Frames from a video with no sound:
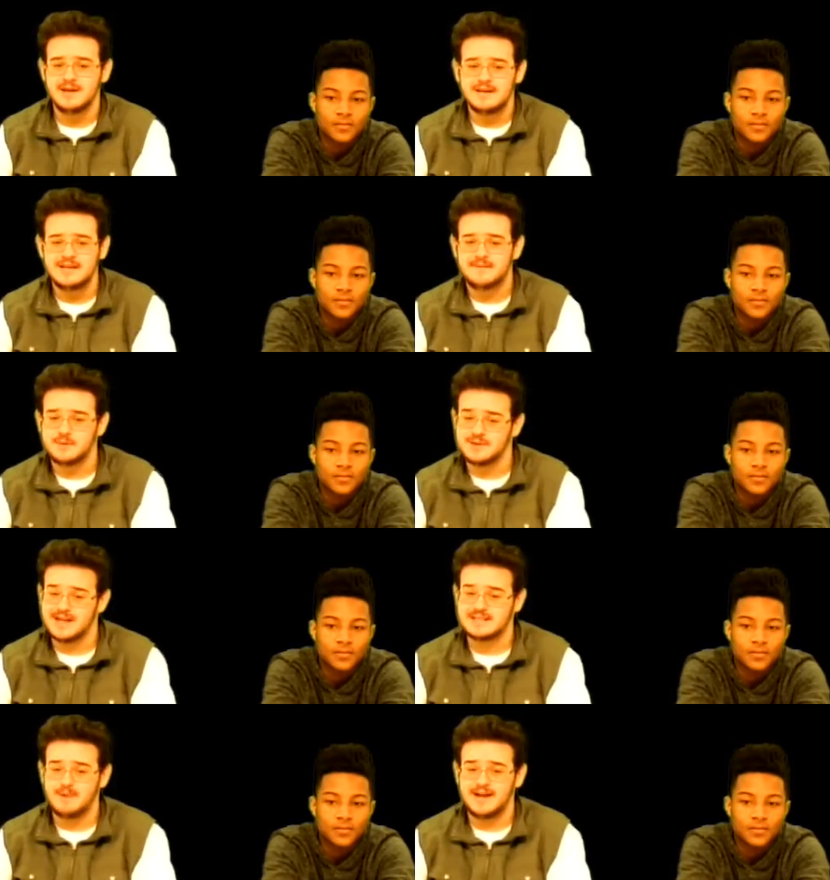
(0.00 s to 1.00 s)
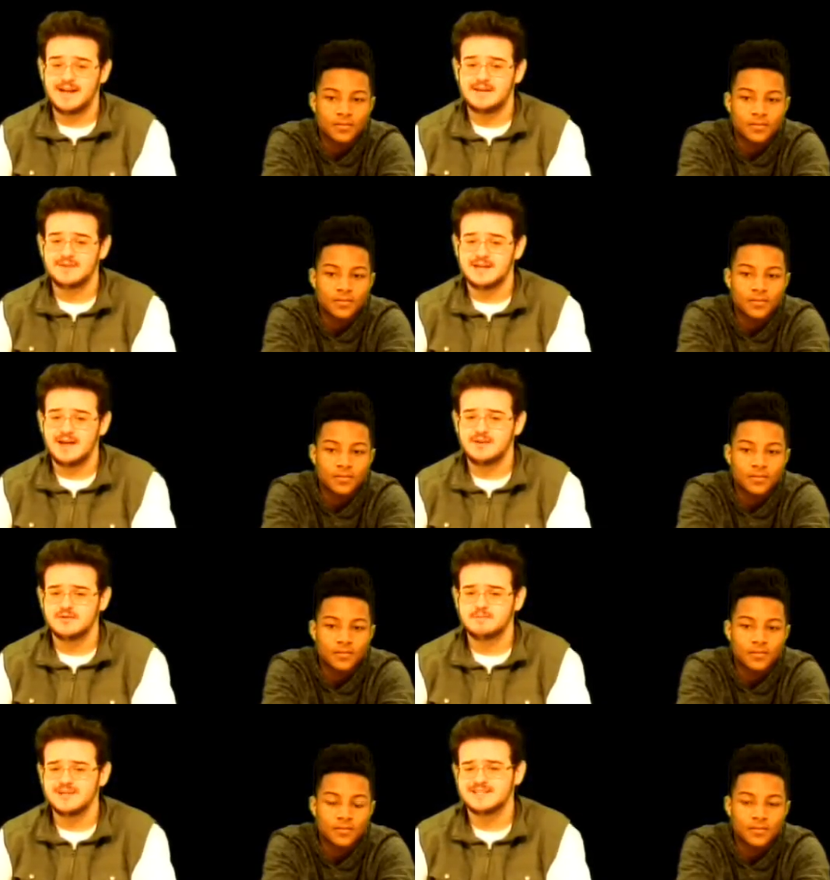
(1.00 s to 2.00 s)
Speaker 1: If you would like to buy an advent calendar,
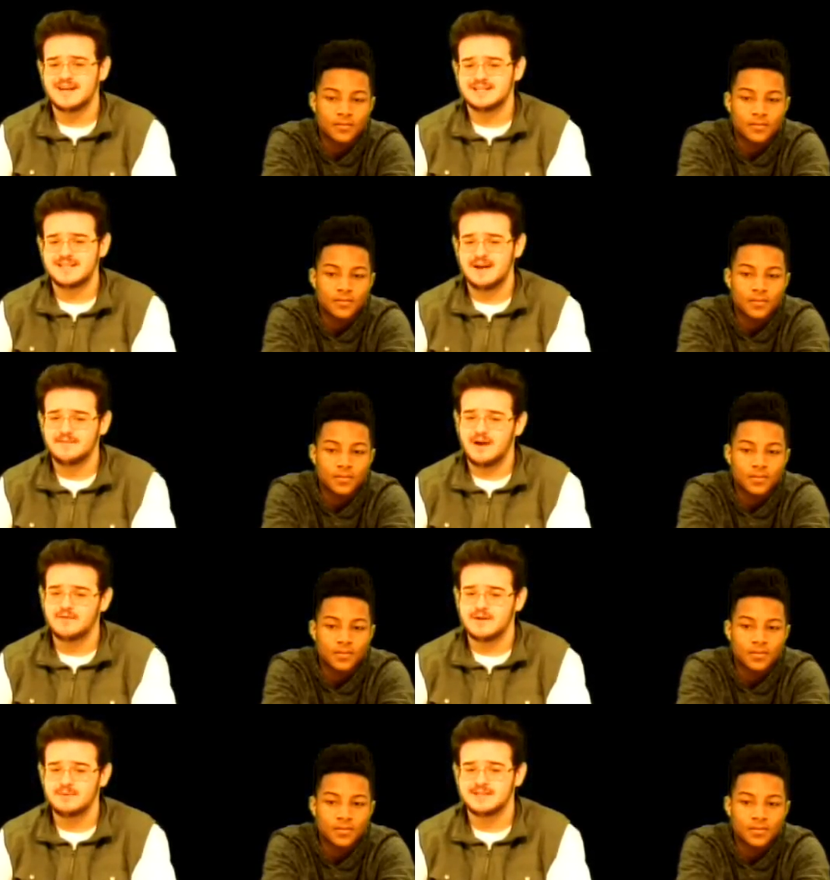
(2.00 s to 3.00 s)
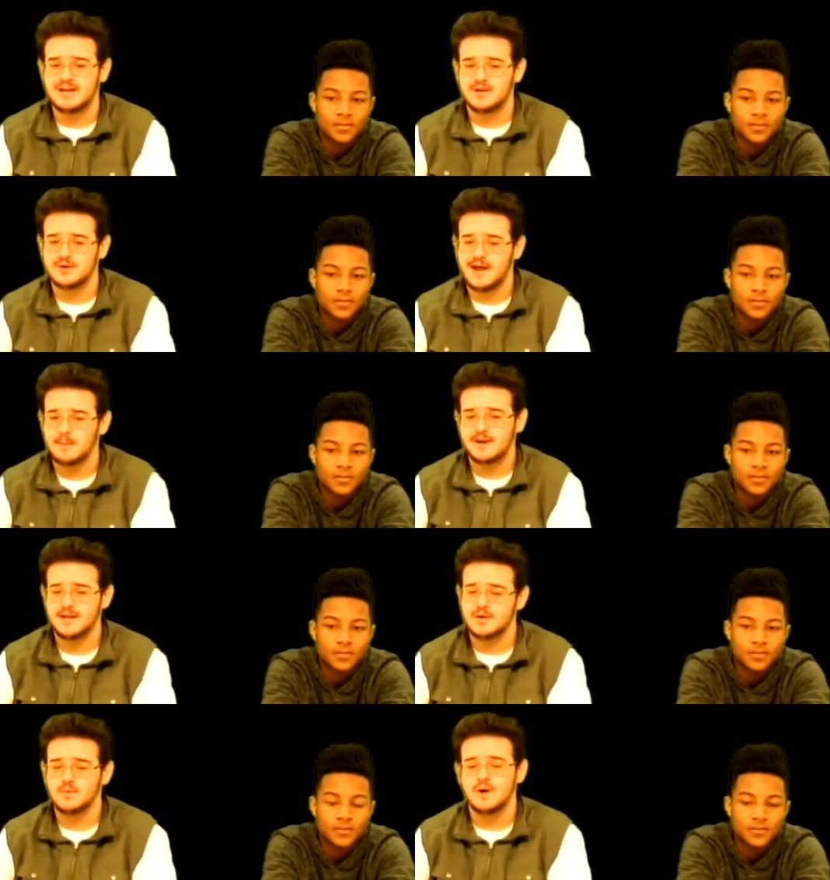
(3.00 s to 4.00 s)
please contact Frau Vimp and tell her how many
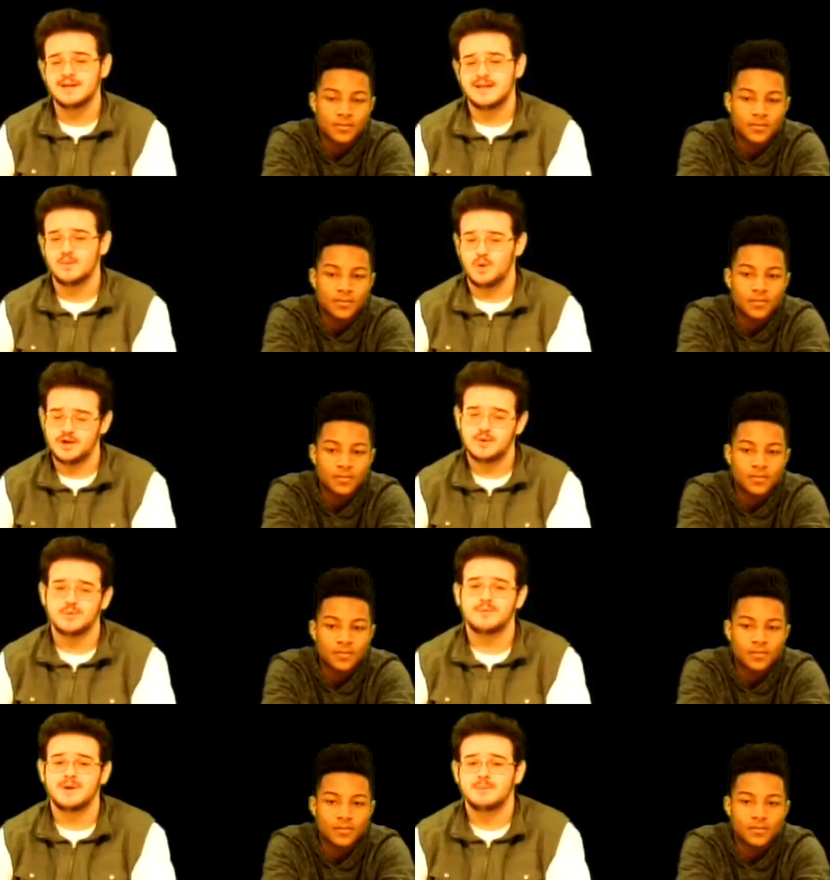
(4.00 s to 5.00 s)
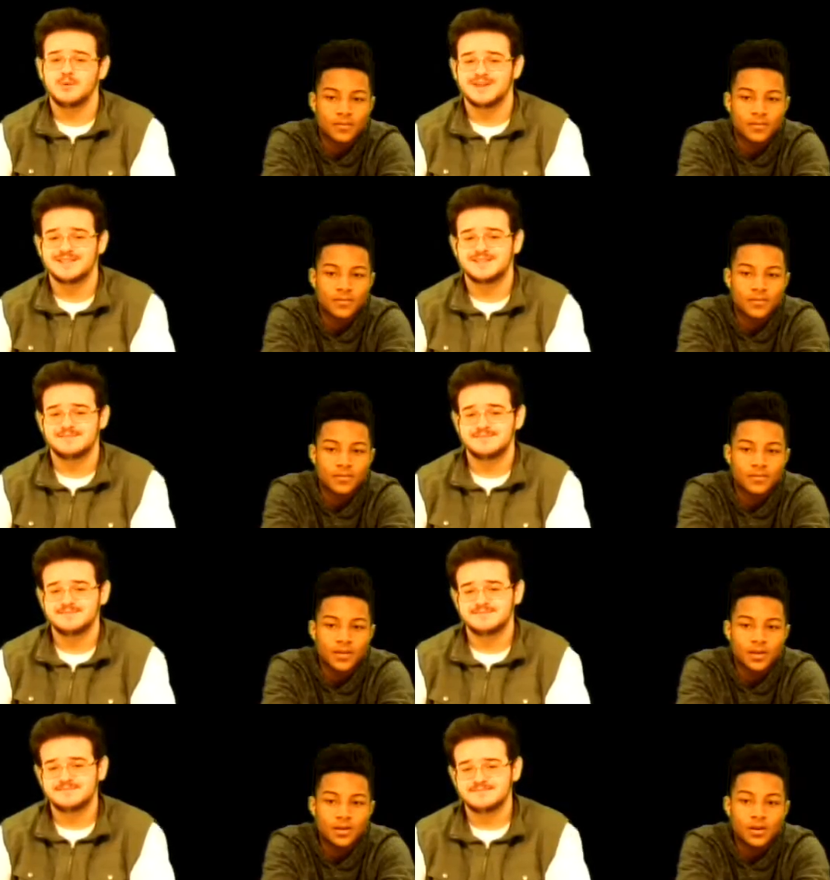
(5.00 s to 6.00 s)
you want and what your room number is
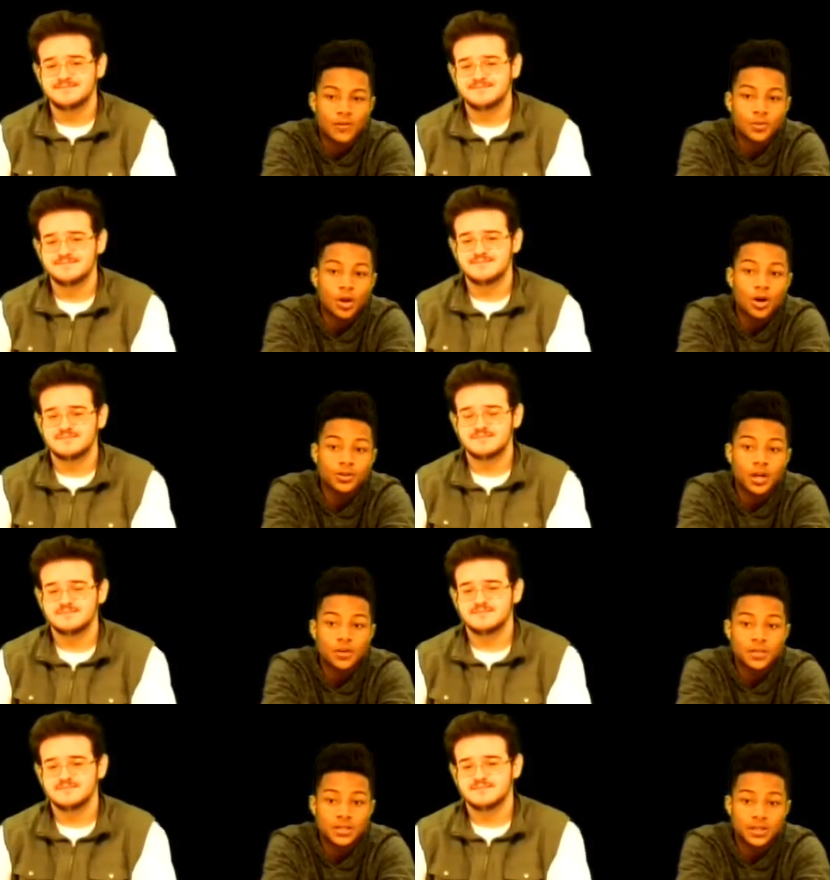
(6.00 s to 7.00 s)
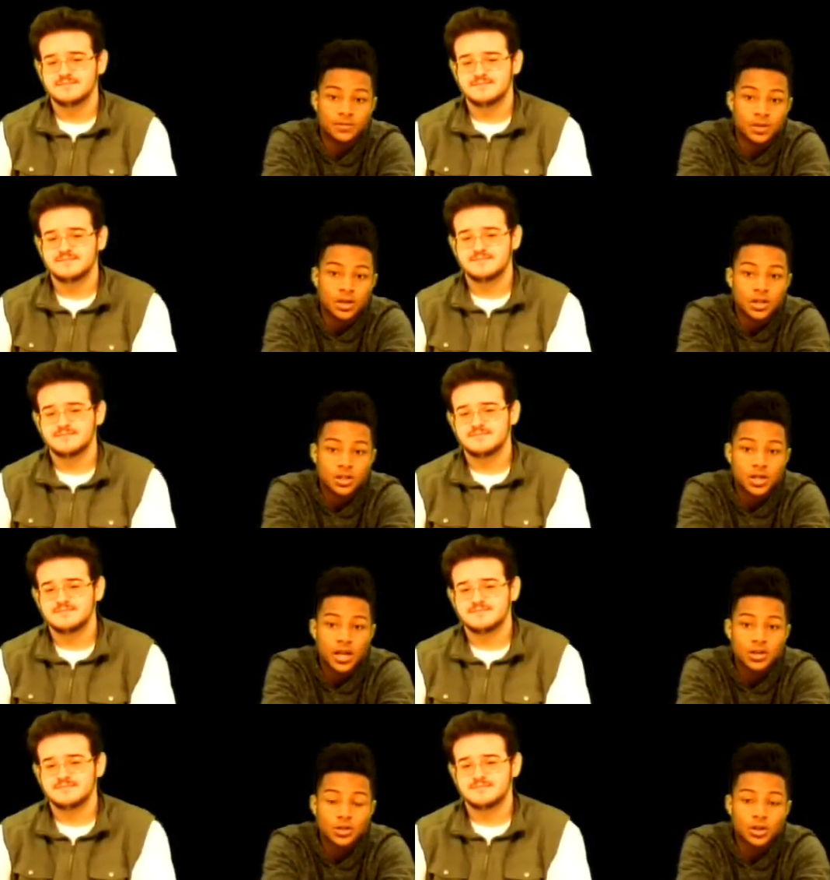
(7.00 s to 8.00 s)
Speaker 2: from the art therapy team.
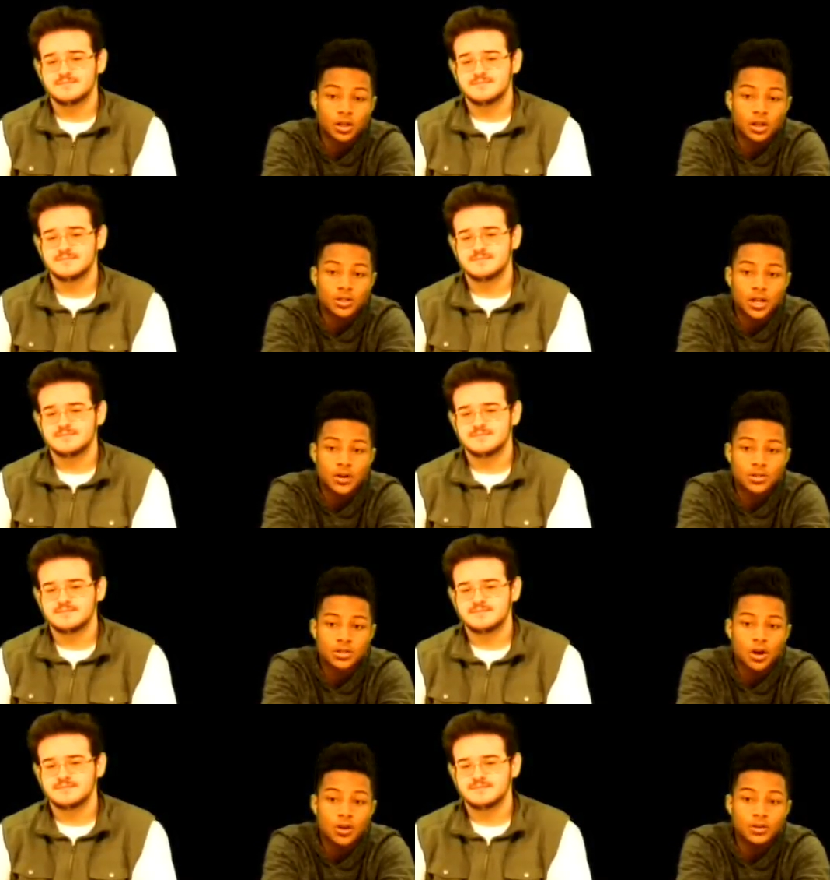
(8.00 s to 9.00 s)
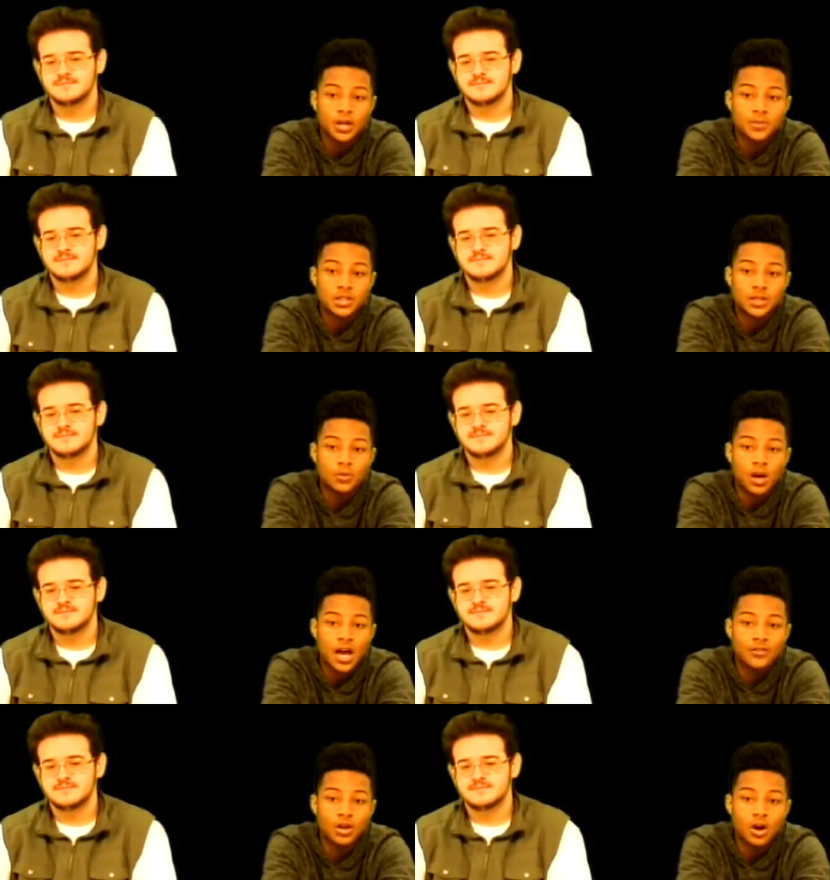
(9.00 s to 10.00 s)
Today, during the lunch hours, the art therapy team will
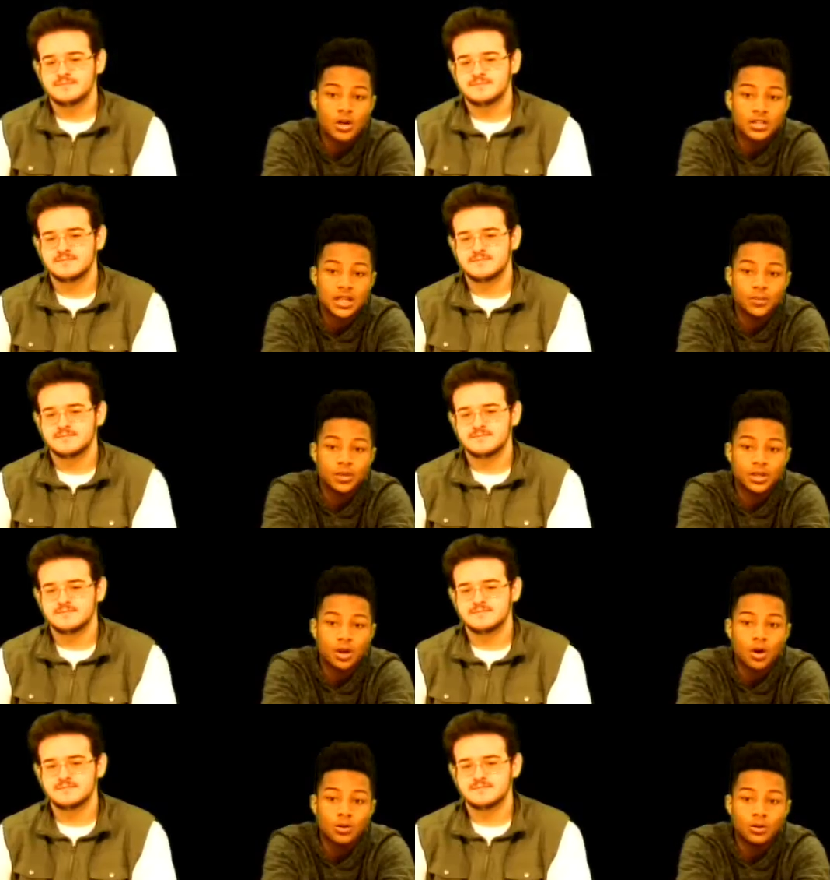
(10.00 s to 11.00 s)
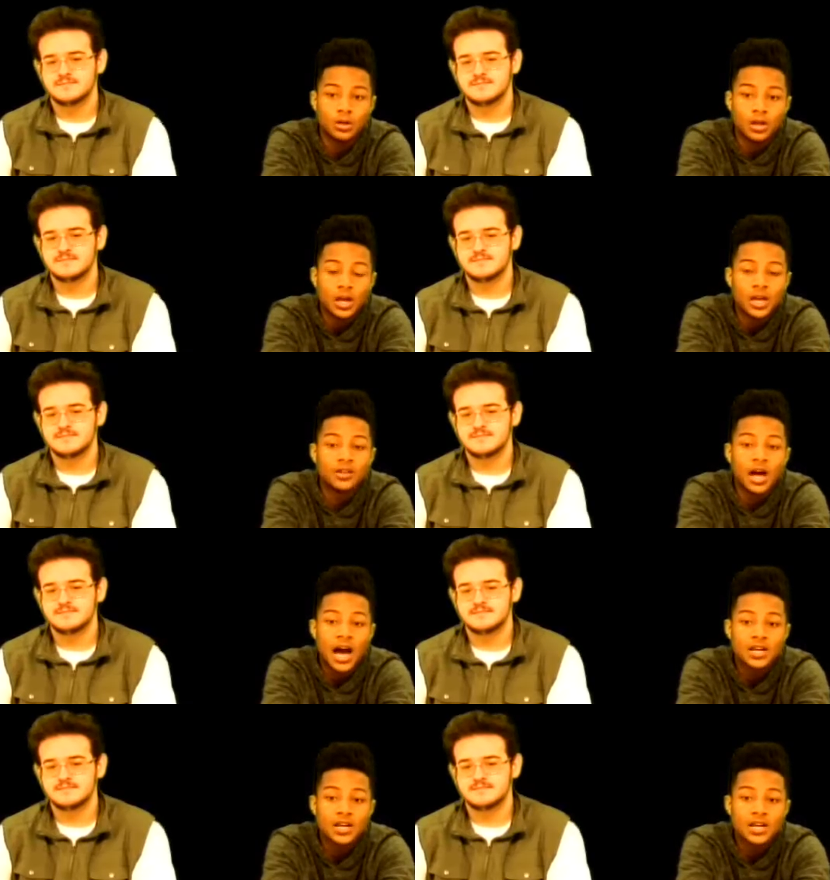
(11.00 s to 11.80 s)
have an art table in the all, in the high